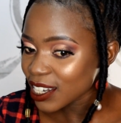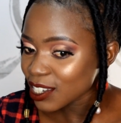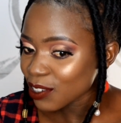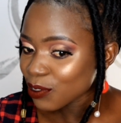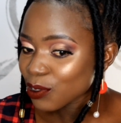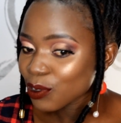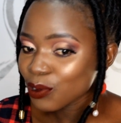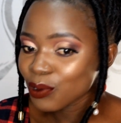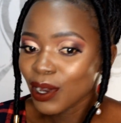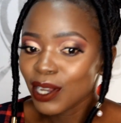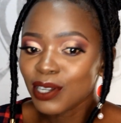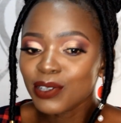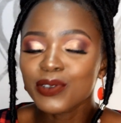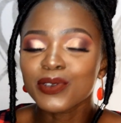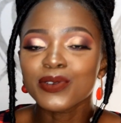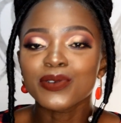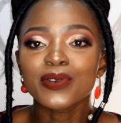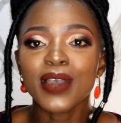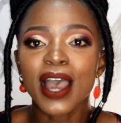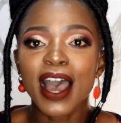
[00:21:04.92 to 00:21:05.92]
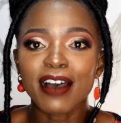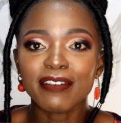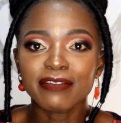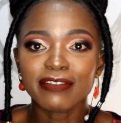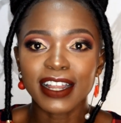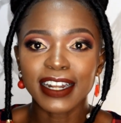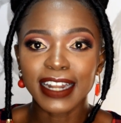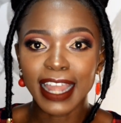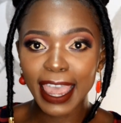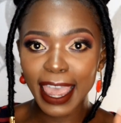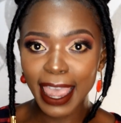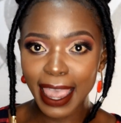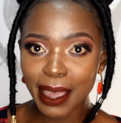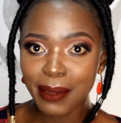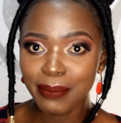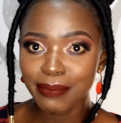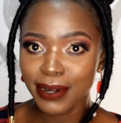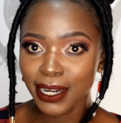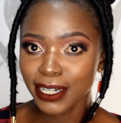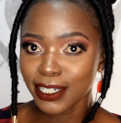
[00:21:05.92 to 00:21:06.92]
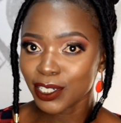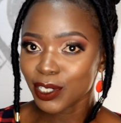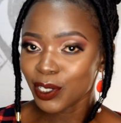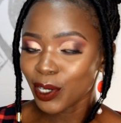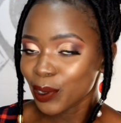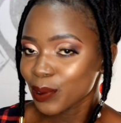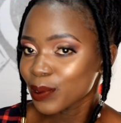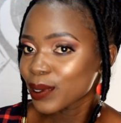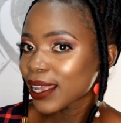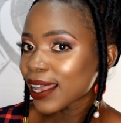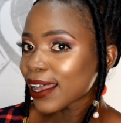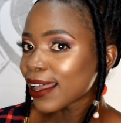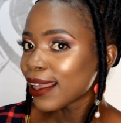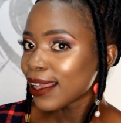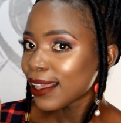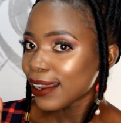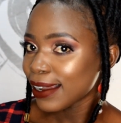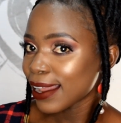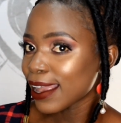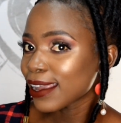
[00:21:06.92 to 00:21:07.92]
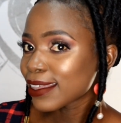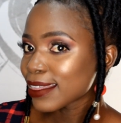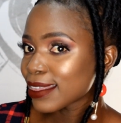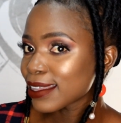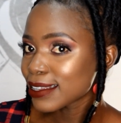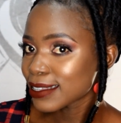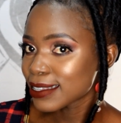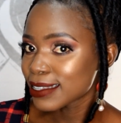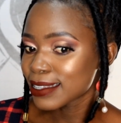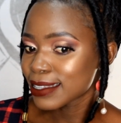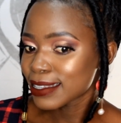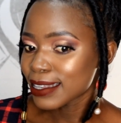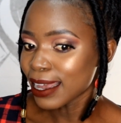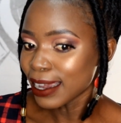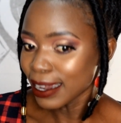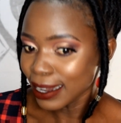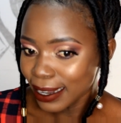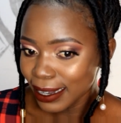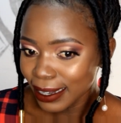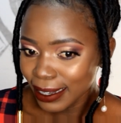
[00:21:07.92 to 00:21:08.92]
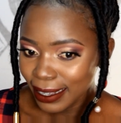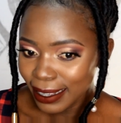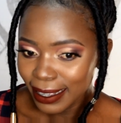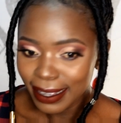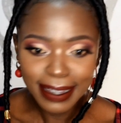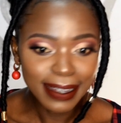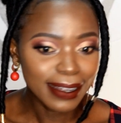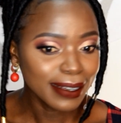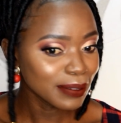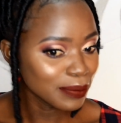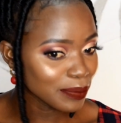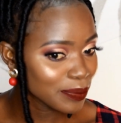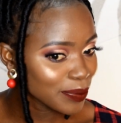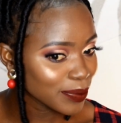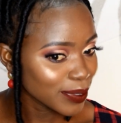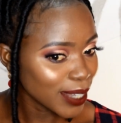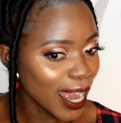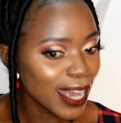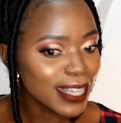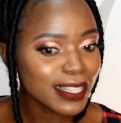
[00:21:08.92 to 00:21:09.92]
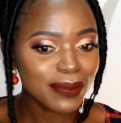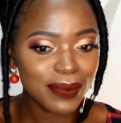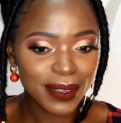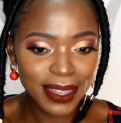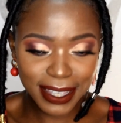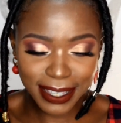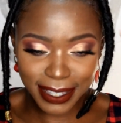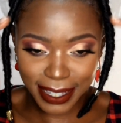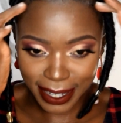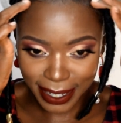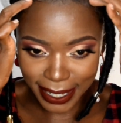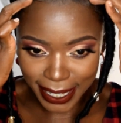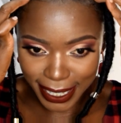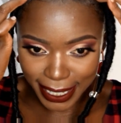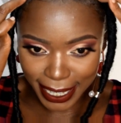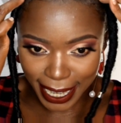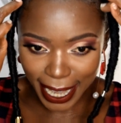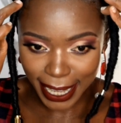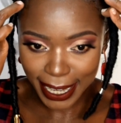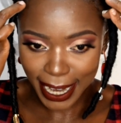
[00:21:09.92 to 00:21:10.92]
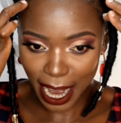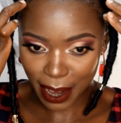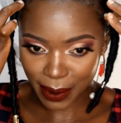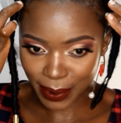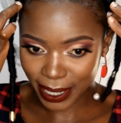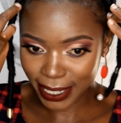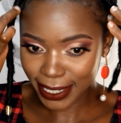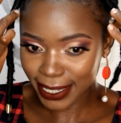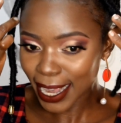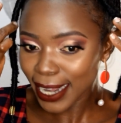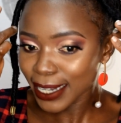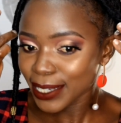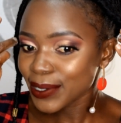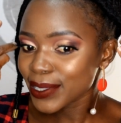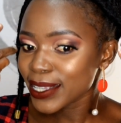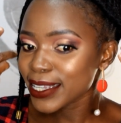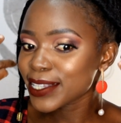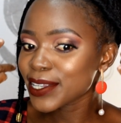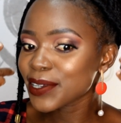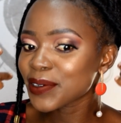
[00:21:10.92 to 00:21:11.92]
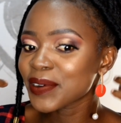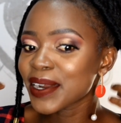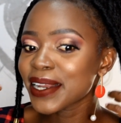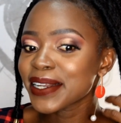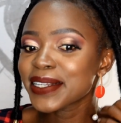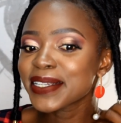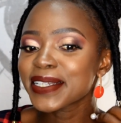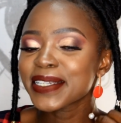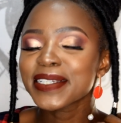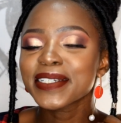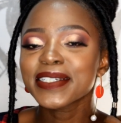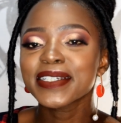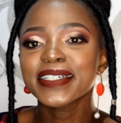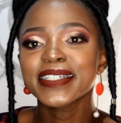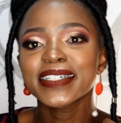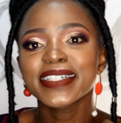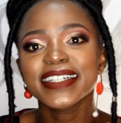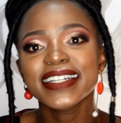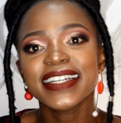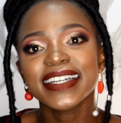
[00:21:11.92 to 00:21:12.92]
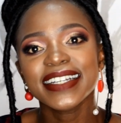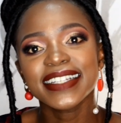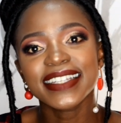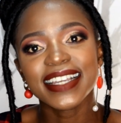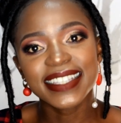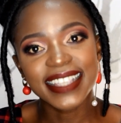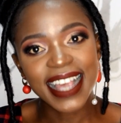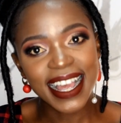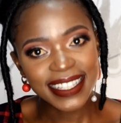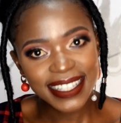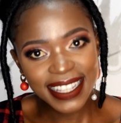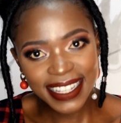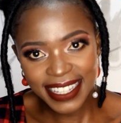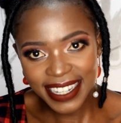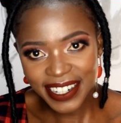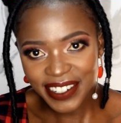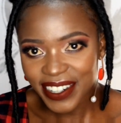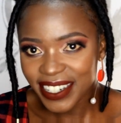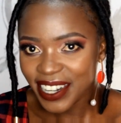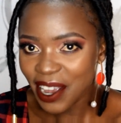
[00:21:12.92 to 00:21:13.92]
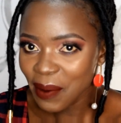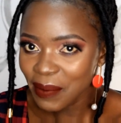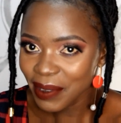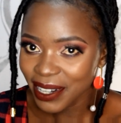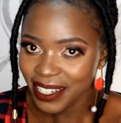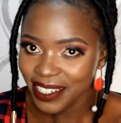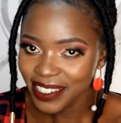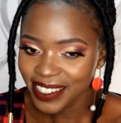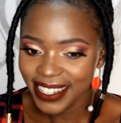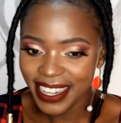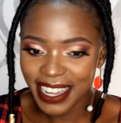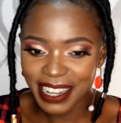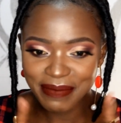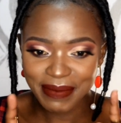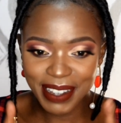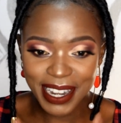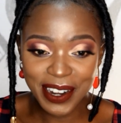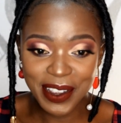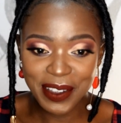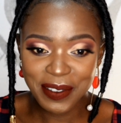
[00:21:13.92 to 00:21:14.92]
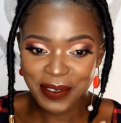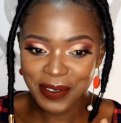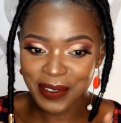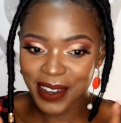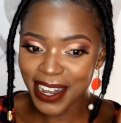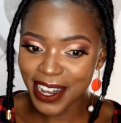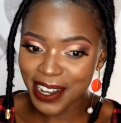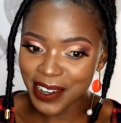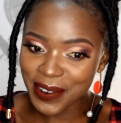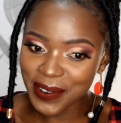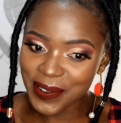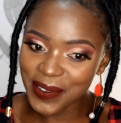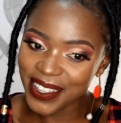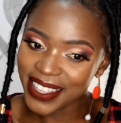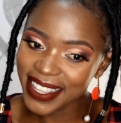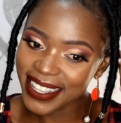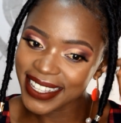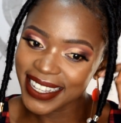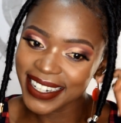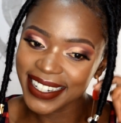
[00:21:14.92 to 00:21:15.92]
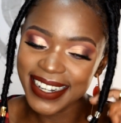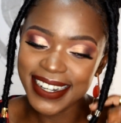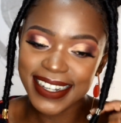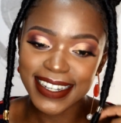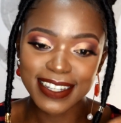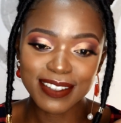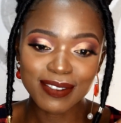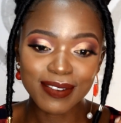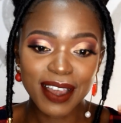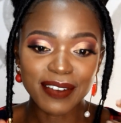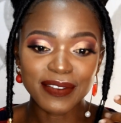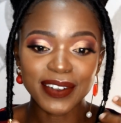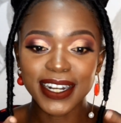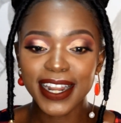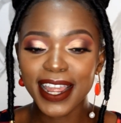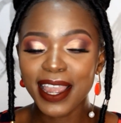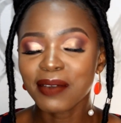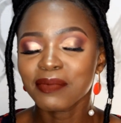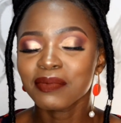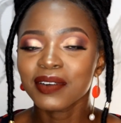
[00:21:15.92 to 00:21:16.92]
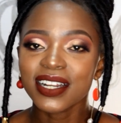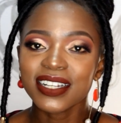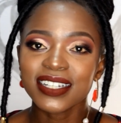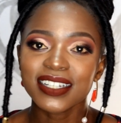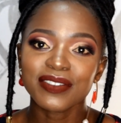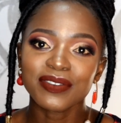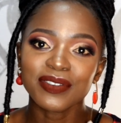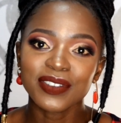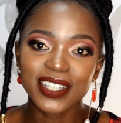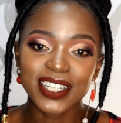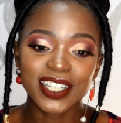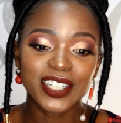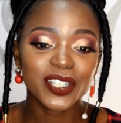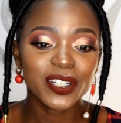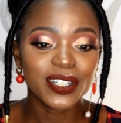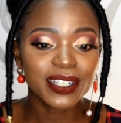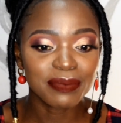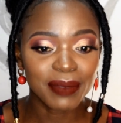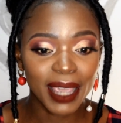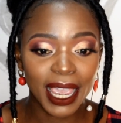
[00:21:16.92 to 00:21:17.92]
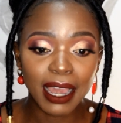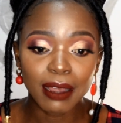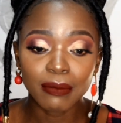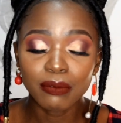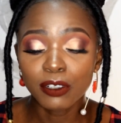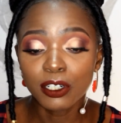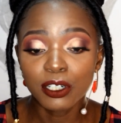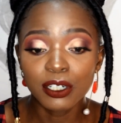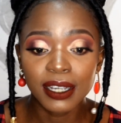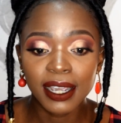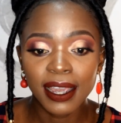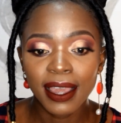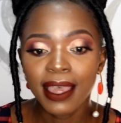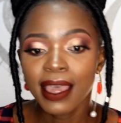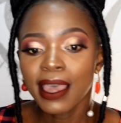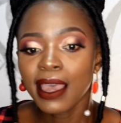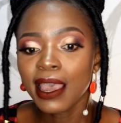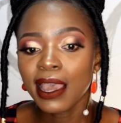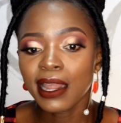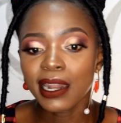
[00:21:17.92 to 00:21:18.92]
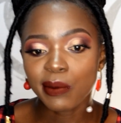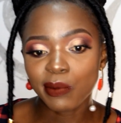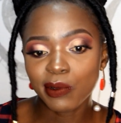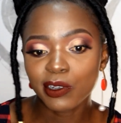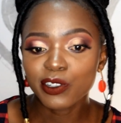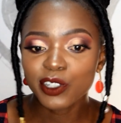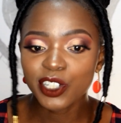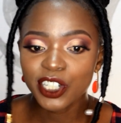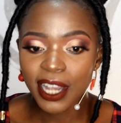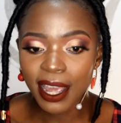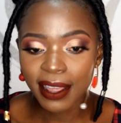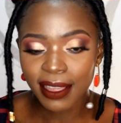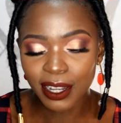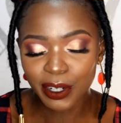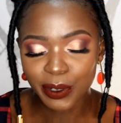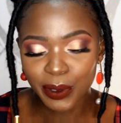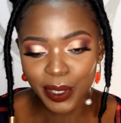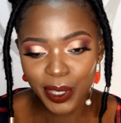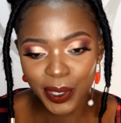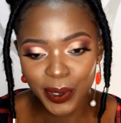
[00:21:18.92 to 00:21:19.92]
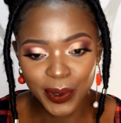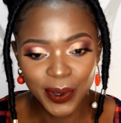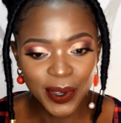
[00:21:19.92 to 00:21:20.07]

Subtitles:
If you want to have an airbrushed look like this, ask me the secret and I will tell you the secret. Just ask the secret down below. Let me know if you want to know what the secret is to have an airbrushed finished makeup look, and I'm going to share that with you.